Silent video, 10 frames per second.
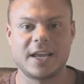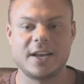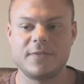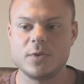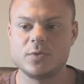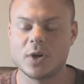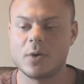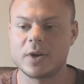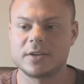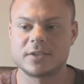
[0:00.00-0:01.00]
And if you
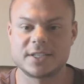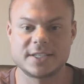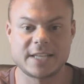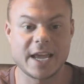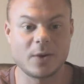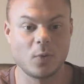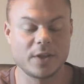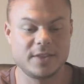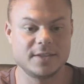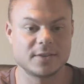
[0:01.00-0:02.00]
don't understand
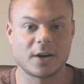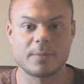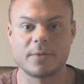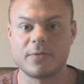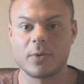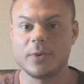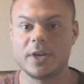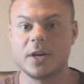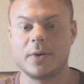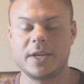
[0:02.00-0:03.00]
what these are before we
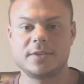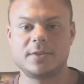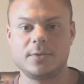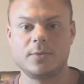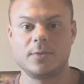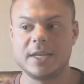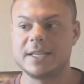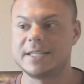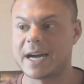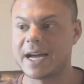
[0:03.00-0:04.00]
go into the
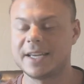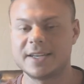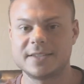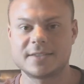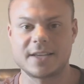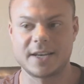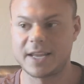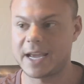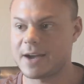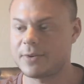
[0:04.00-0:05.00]
diets and
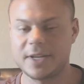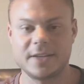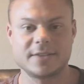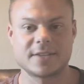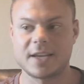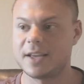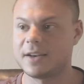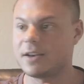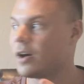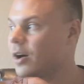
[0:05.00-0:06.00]
countings
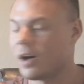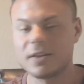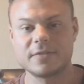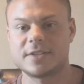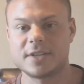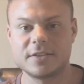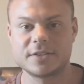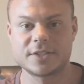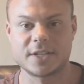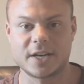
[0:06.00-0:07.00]
and all of this other
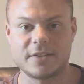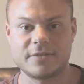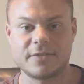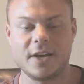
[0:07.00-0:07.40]
stuff,